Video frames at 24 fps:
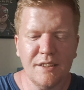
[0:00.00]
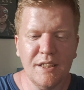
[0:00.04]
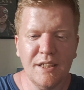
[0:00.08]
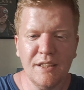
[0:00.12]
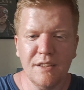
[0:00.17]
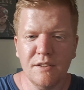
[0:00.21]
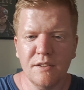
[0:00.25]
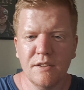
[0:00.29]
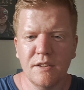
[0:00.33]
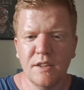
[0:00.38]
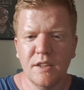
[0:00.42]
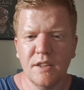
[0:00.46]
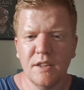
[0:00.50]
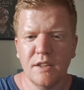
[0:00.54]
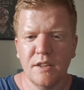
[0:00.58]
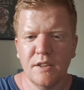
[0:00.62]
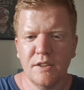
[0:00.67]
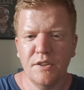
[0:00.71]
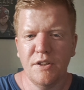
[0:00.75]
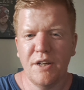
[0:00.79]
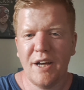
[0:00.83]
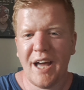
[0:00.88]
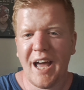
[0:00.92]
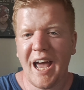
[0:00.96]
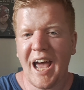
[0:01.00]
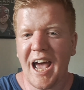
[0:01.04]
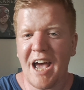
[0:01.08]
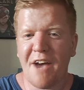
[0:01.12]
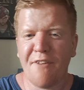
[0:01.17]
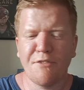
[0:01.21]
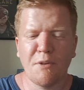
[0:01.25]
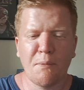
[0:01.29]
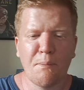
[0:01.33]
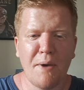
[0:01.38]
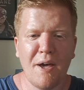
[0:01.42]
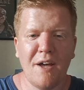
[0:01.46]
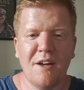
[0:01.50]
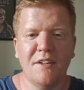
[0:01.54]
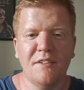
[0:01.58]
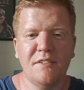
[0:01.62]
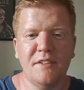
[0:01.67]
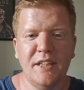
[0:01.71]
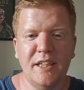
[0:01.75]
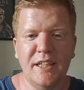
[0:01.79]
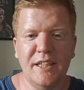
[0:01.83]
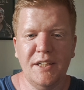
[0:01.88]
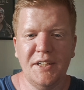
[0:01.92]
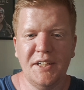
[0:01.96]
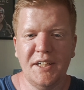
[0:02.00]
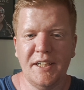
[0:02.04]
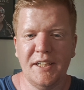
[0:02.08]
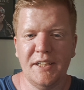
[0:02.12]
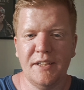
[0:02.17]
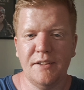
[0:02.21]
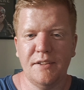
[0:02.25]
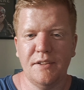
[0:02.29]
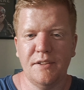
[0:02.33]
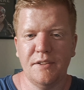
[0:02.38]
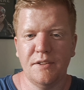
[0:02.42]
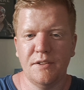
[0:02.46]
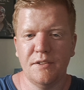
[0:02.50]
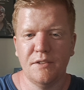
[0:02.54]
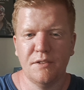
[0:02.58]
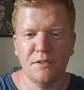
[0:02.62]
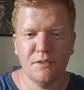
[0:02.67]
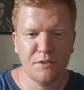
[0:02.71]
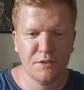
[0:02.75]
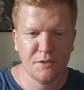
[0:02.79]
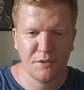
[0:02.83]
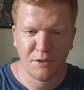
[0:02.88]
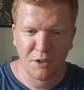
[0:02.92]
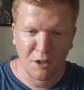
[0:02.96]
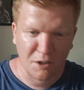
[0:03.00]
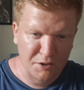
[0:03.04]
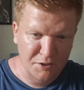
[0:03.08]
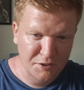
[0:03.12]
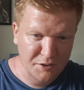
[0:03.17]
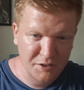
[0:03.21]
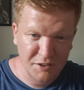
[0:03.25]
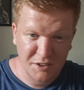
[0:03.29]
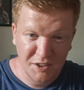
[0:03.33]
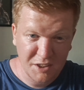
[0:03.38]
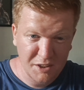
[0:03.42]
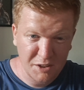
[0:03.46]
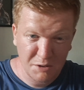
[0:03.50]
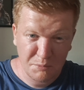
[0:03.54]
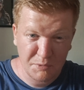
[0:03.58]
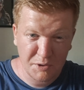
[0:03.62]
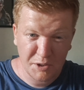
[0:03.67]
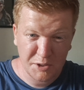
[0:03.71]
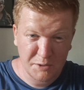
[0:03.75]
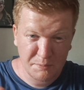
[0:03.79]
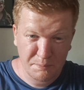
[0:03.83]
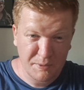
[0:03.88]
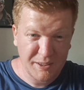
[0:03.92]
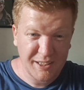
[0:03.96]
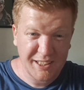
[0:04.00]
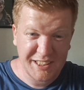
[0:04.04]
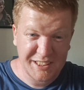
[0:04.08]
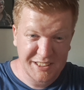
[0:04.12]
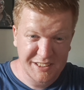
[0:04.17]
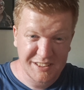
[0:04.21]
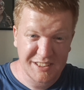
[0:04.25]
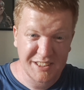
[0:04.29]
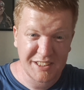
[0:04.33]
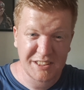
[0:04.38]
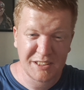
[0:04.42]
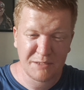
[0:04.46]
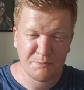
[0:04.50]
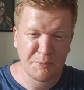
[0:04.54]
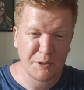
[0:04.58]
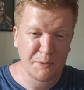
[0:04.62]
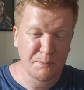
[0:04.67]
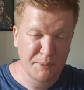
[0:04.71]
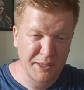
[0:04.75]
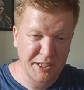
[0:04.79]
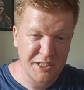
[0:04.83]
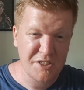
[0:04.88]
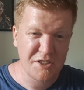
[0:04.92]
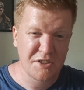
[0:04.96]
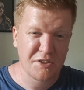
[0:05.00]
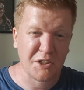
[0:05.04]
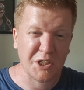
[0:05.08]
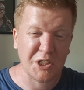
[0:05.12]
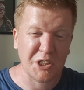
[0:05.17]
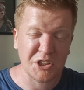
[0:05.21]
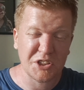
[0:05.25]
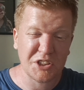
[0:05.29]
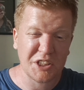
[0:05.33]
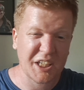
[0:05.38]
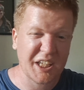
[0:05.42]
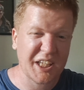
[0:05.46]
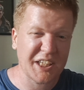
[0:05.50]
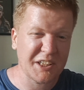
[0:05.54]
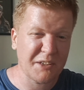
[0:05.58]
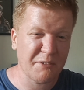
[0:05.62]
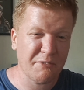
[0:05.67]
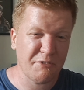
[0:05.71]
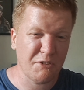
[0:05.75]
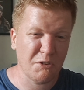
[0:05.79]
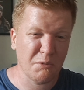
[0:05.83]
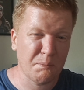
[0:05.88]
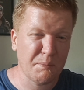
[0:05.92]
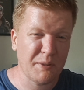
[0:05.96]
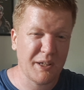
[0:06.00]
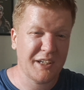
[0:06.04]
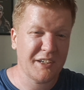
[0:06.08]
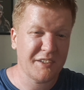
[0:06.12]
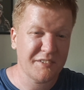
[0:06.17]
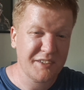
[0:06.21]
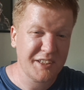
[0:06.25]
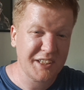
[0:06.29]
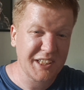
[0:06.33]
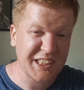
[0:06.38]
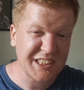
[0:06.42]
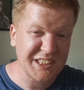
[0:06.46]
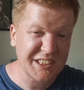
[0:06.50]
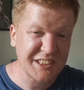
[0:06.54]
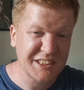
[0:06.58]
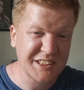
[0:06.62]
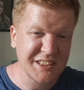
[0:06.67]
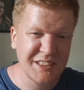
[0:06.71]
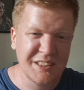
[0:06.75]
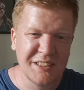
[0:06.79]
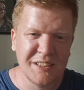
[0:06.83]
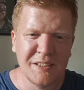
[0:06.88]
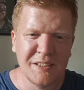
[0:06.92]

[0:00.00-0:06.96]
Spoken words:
Yeah, you have the penalty in darker illuminated places, but pitch dark you still get the full penalties.